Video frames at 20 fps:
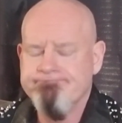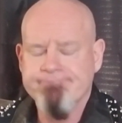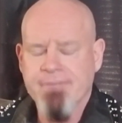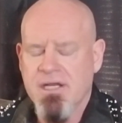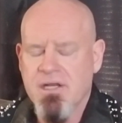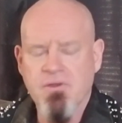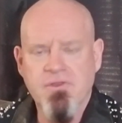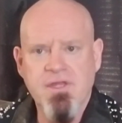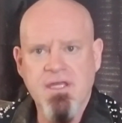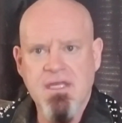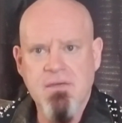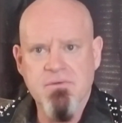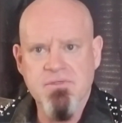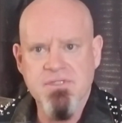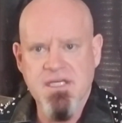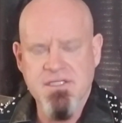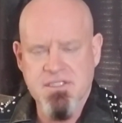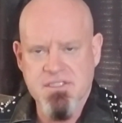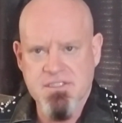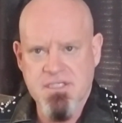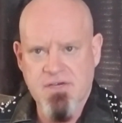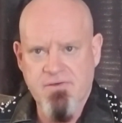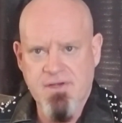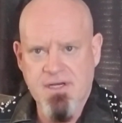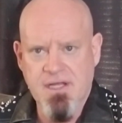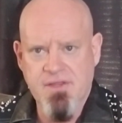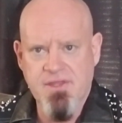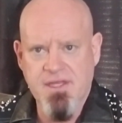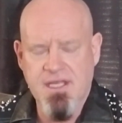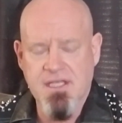I don't think it was necessary,
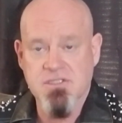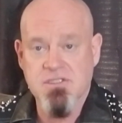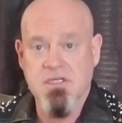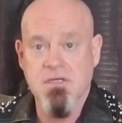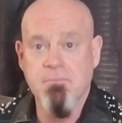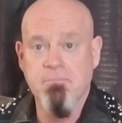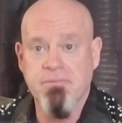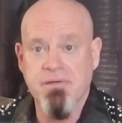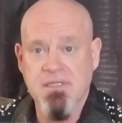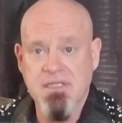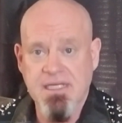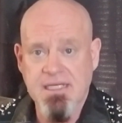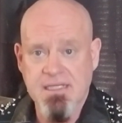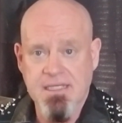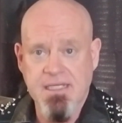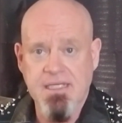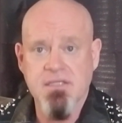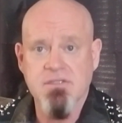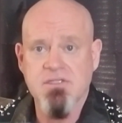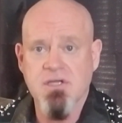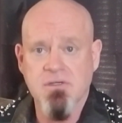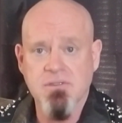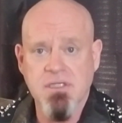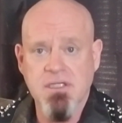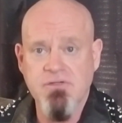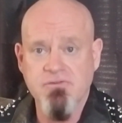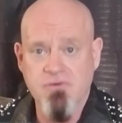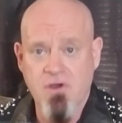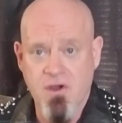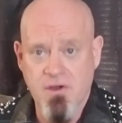and I think it's completely and
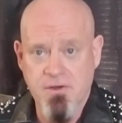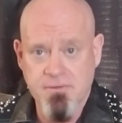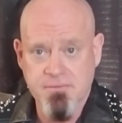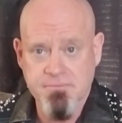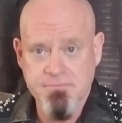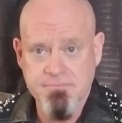totally wrong.